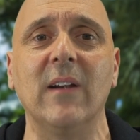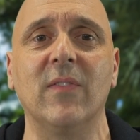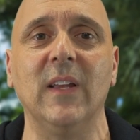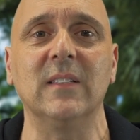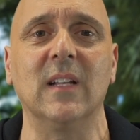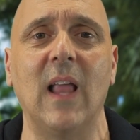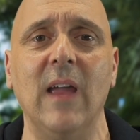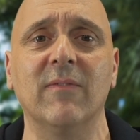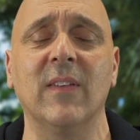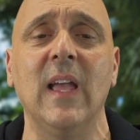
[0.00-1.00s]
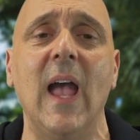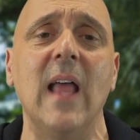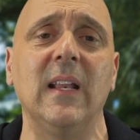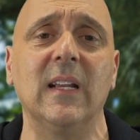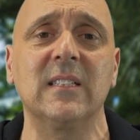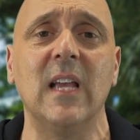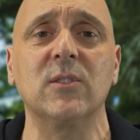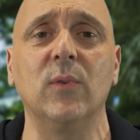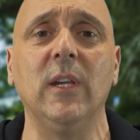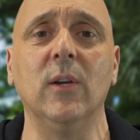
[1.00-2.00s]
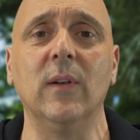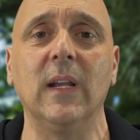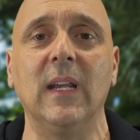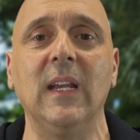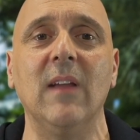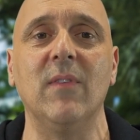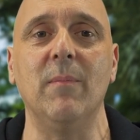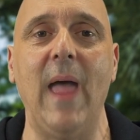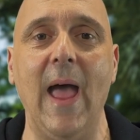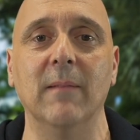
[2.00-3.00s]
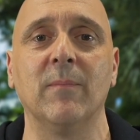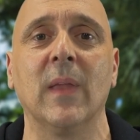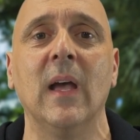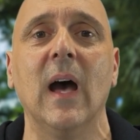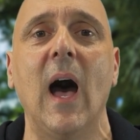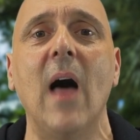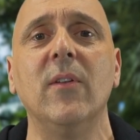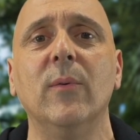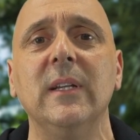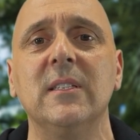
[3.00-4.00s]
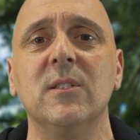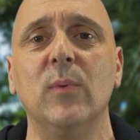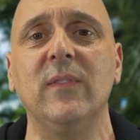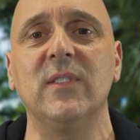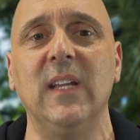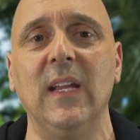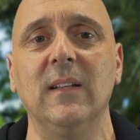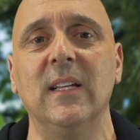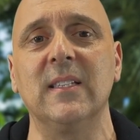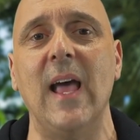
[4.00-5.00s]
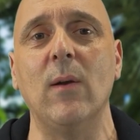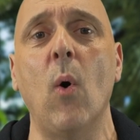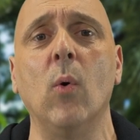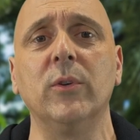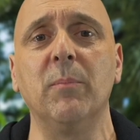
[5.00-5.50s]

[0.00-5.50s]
things in life, and an accessory unit can give them that. Other reasons we've seen is that older